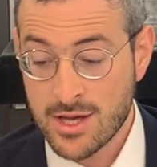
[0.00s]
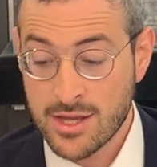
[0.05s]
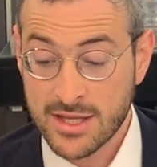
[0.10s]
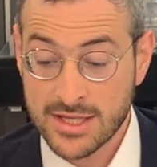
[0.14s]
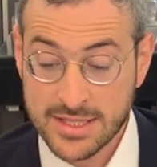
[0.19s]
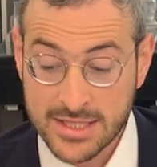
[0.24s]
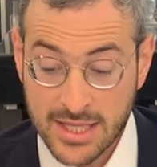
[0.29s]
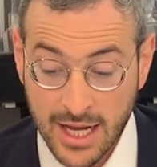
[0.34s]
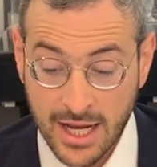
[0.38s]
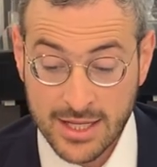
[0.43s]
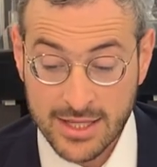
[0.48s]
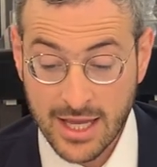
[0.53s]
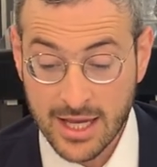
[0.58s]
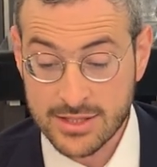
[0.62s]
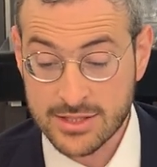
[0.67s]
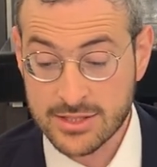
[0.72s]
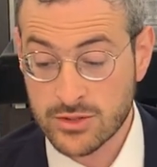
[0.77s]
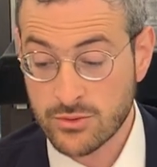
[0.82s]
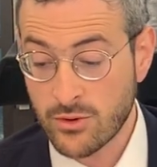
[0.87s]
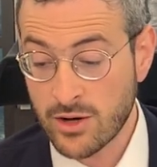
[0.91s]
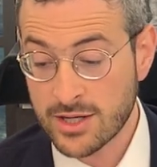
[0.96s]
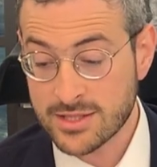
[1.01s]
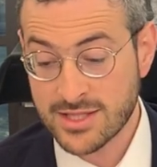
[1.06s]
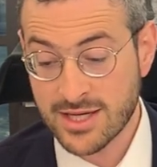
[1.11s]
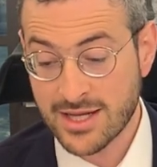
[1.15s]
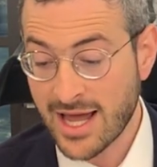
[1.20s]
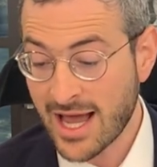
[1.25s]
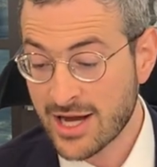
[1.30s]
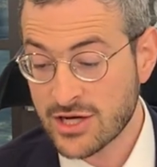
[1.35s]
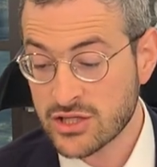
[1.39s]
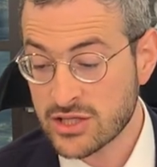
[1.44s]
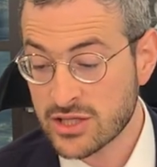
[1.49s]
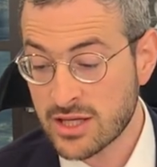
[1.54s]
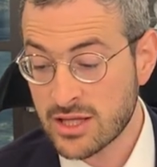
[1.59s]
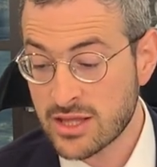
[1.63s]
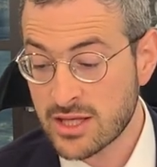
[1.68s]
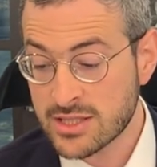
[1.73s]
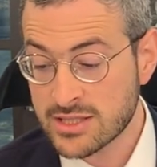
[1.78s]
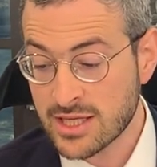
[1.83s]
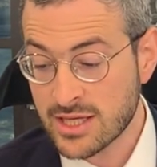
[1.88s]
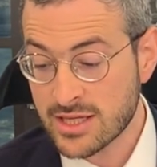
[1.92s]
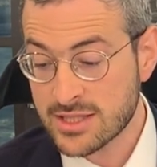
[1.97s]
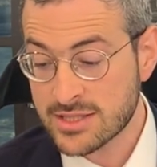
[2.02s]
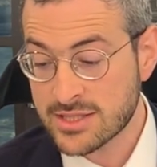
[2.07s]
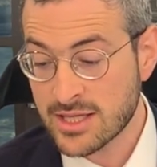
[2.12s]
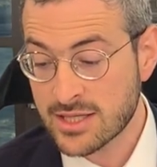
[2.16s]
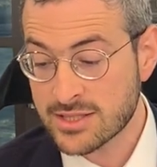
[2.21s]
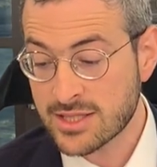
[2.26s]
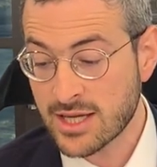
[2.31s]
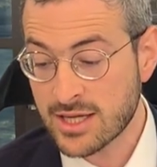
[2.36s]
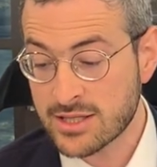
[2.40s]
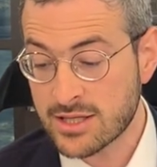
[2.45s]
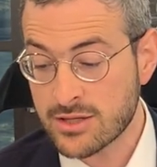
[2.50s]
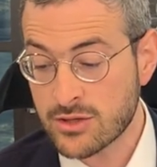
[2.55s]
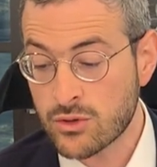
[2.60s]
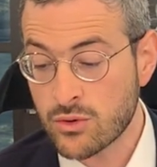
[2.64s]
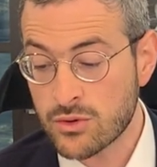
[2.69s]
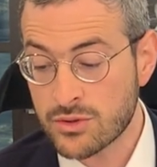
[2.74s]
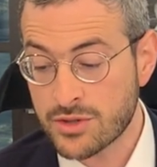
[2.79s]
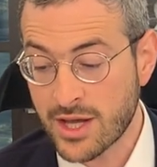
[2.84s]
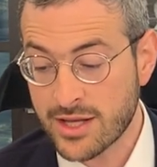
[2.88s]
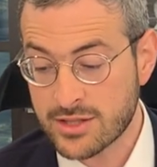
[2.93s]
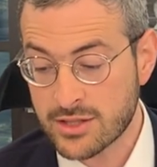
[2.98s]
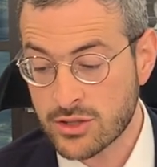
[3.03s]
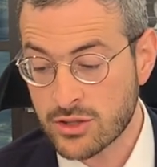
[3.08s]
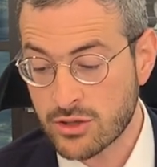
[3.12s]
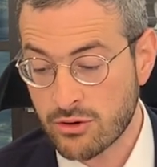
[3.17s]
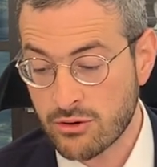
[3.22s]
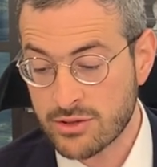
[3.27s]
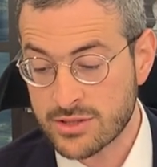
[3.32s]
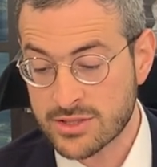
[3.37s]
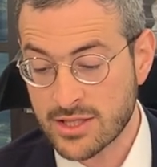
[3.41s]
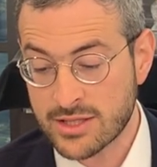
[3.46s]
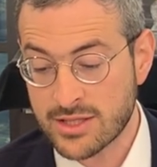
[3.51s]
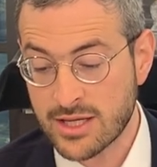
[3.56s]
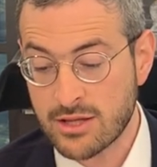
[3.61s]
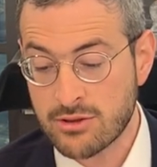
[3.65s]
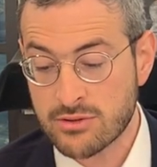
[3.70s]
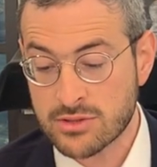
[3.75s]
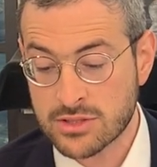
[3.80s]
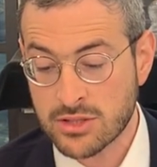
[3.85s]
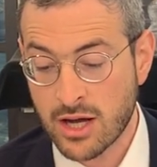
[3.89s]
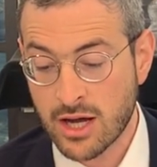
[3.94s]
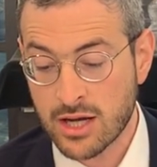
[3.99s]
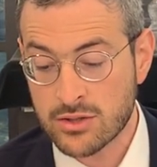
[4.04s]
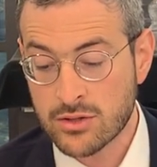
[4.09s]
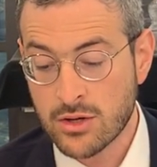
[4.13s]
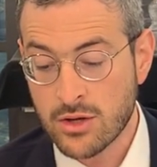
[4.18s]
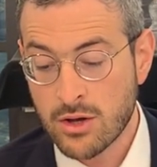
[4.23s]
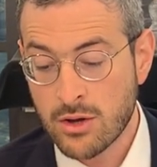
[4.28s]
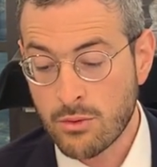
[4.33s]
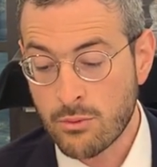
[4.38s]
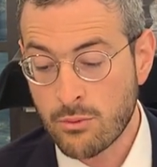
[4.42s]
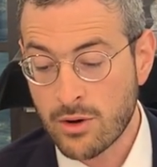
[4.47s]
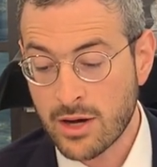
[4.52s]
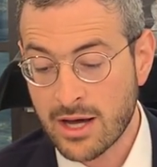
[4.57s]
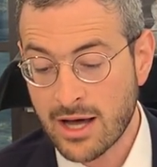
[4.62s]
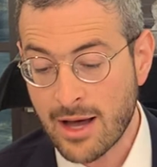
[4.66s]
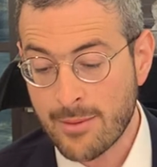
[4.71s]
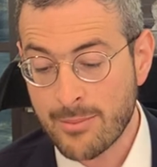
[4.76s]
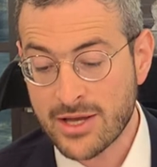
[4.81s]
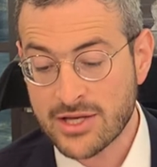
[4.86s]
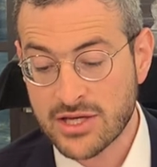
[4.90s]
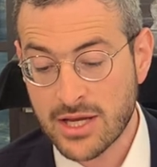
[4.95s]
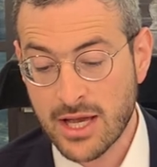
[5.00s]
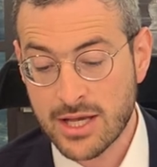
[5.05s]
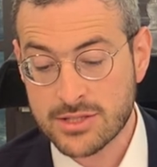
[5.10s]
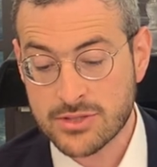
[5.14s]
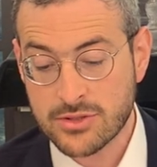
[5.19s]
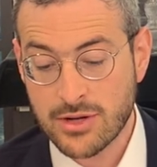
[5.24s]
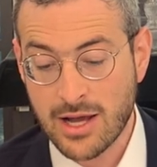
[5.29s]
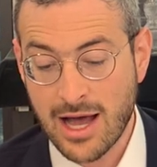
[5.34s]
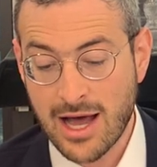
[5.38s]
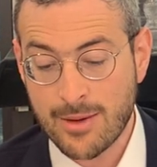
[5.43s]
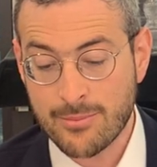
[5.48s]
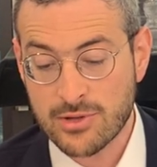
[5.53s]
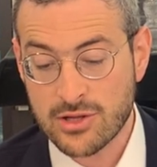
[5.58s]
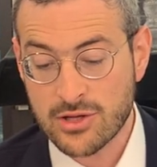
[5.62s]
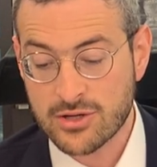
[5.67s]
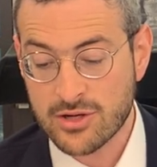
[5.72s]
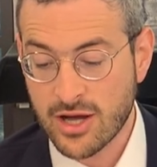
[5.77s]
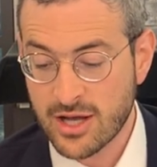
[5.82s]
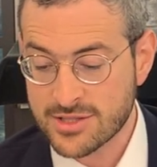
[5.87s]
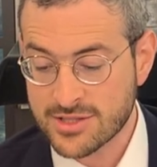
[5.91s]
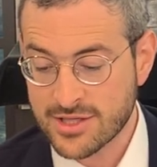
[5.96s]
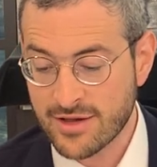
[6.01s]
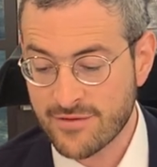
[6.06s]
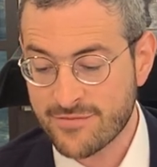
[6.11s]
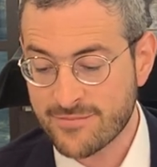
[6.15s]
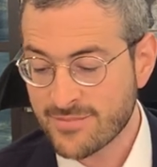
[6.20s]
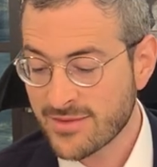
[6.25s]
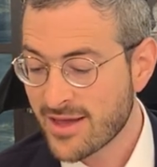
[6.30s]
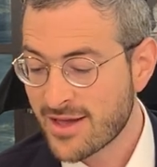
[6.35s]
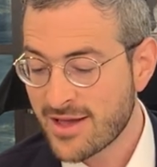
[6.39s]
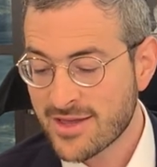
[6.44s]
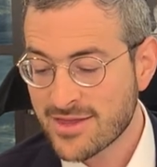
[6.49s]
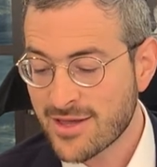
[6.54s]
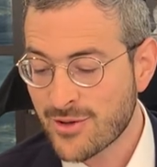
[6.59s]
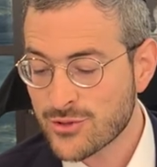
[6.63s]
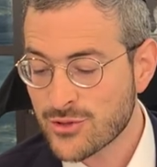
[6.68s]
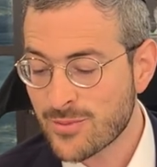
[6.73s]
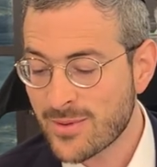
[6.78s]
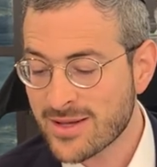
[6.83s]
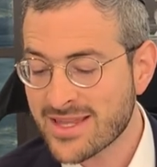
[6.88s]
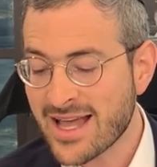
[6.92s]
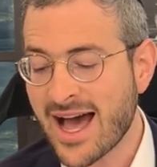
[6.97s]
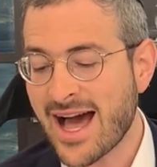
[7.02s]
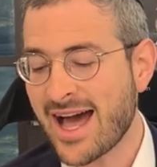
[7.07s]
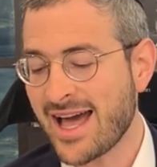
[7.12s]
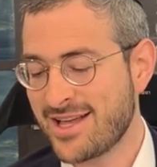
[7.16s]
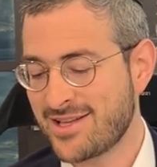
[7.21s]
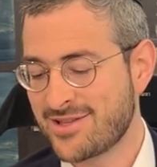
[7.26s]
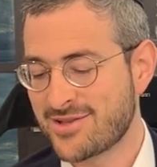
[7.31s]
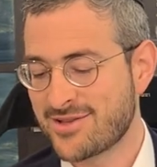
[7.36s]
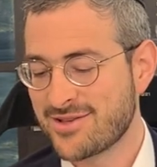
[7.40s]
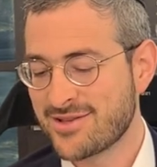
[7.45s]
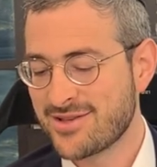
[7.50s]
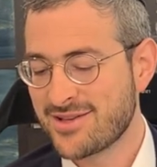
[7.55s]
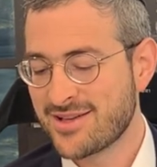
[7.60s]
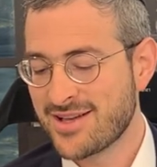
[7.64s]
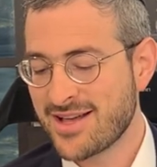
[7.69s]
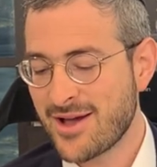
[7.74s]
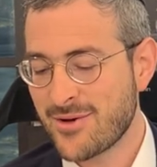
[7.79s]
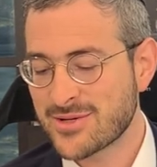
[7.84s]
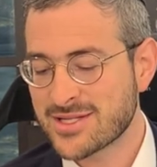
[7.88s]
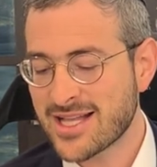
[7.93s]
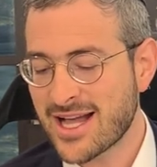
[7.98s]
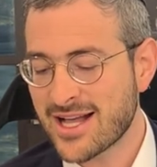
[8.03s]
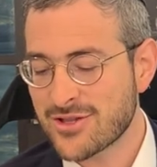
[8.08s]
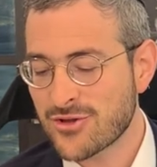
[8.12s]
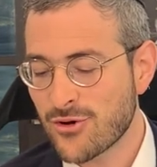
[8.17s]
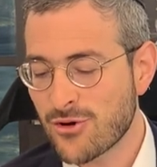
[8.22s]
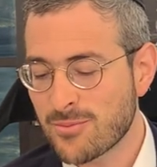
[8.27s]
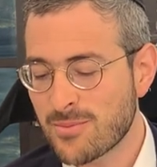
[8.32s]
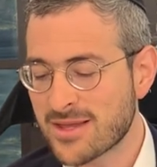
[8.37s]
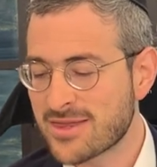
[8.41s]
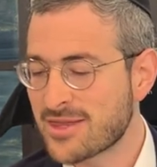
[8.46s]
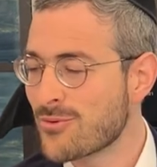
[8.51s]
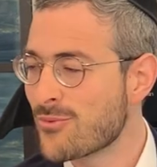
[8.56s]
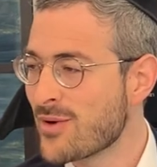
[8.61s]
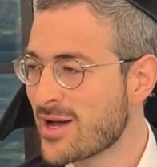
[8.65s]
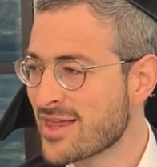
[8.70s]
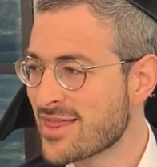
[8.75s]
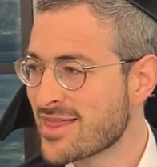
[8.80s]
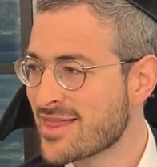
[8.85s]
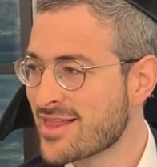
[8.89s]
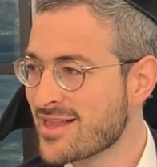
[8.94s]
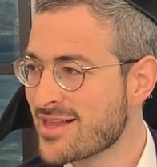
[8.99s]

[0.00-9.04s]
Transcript: The second answer was that actually this that it says that the, that the curtains on either side were Chamish Esrei Amal That was talking about the height. It was not talking about the width.